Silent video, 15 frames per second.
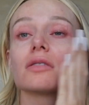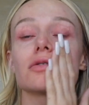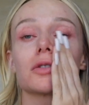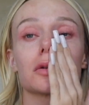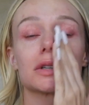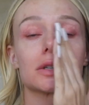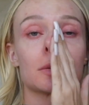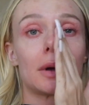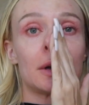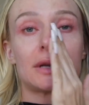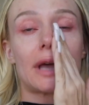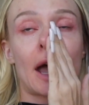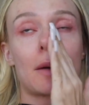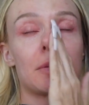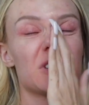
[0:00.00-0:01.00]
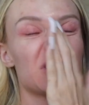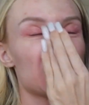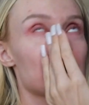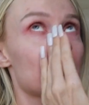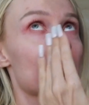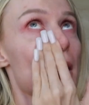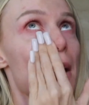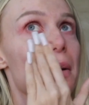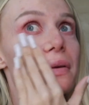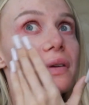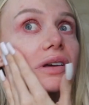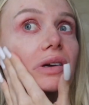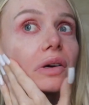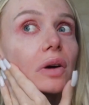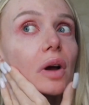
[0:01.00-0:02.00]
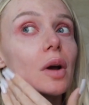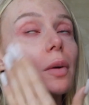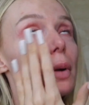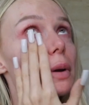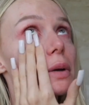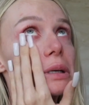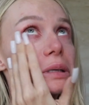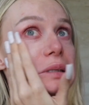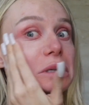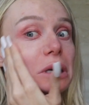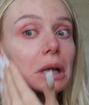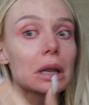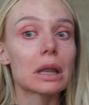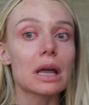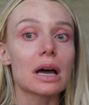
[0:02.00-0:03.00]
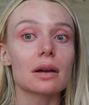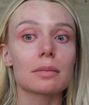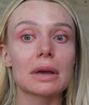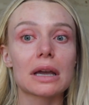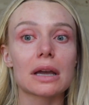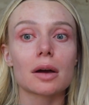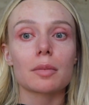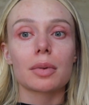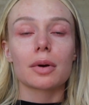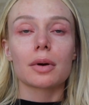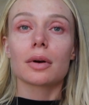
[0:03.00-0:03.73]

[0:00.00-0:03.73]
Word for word: for what's about to happen to it, which is a lot of makeup.